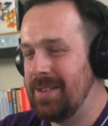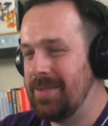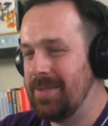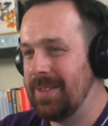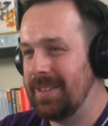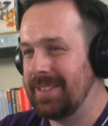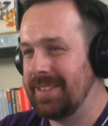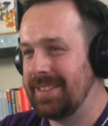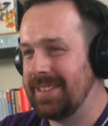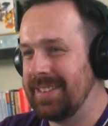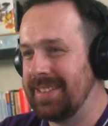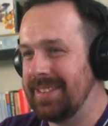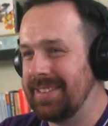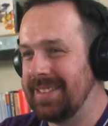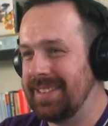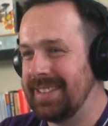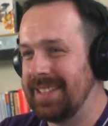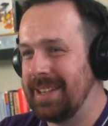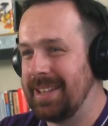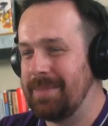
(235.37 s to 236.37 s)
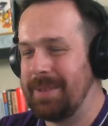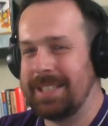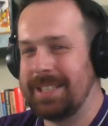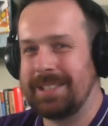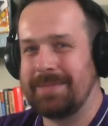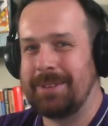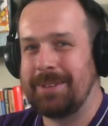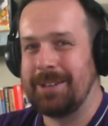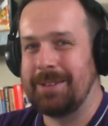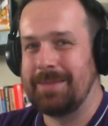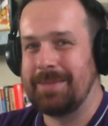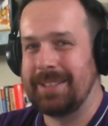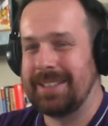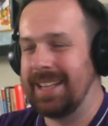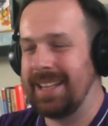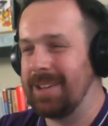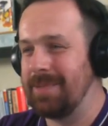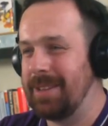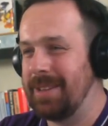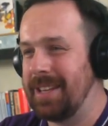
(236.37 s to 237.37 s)
One to zero. These are the best moments,
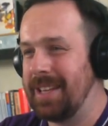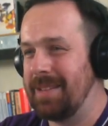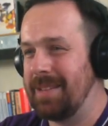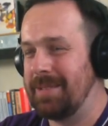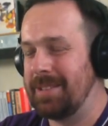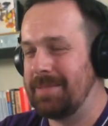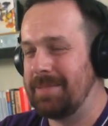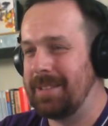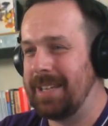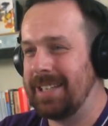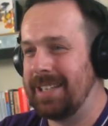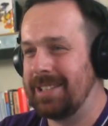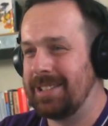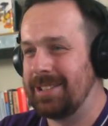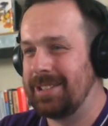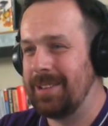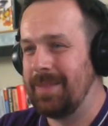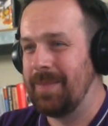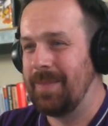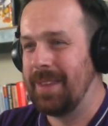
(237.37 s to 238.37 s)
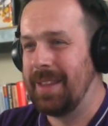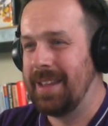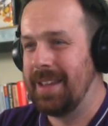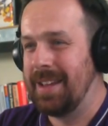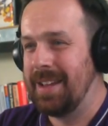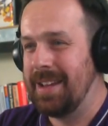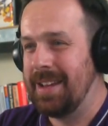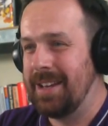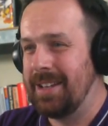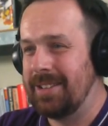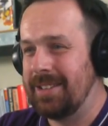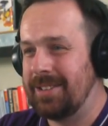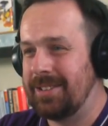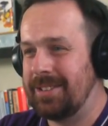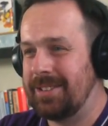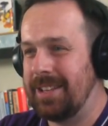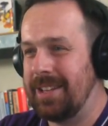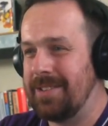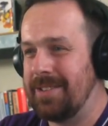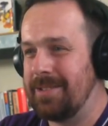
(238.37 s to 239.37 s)
like when the enemy team gets
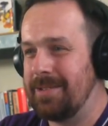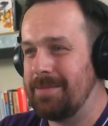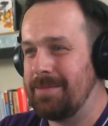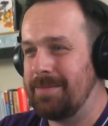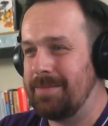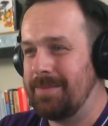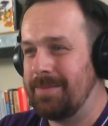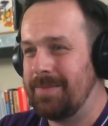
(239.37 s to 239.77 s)
zero